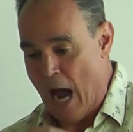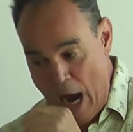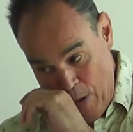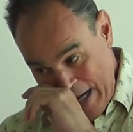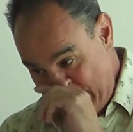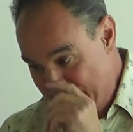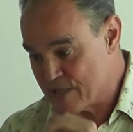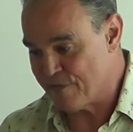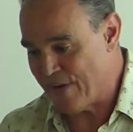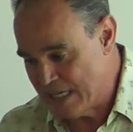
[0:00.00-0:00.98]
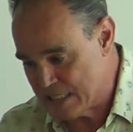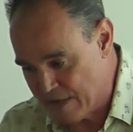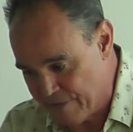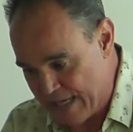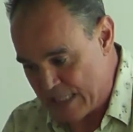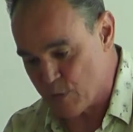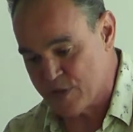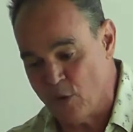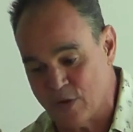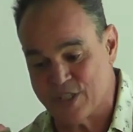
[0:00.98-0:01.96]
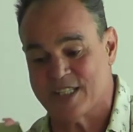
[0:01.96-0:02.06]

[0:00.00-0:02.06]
I wondered this fancy of his was not